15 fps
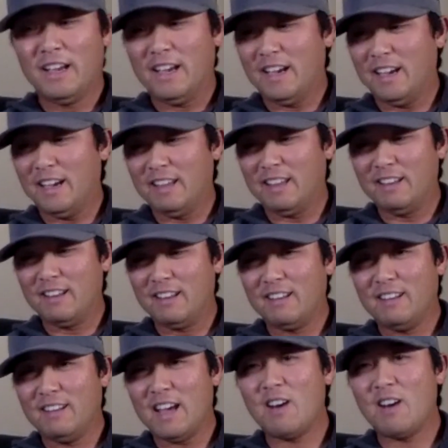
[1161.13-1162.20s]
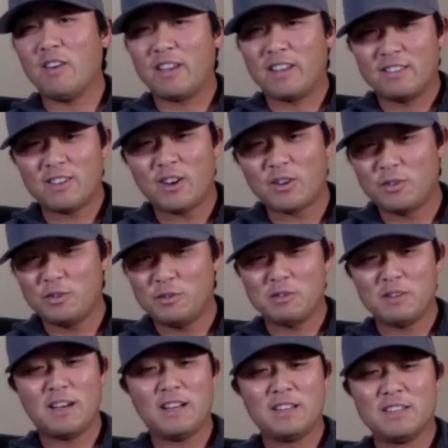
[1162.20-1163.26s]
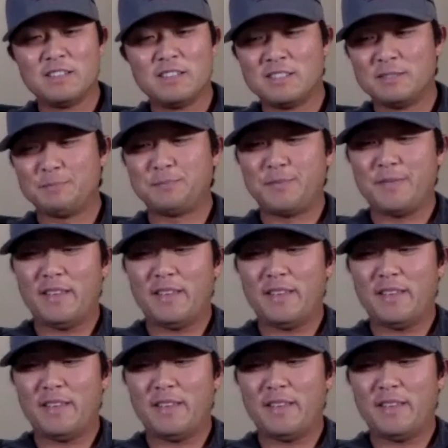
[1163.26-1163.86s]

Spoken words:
And now I can talk to you guys,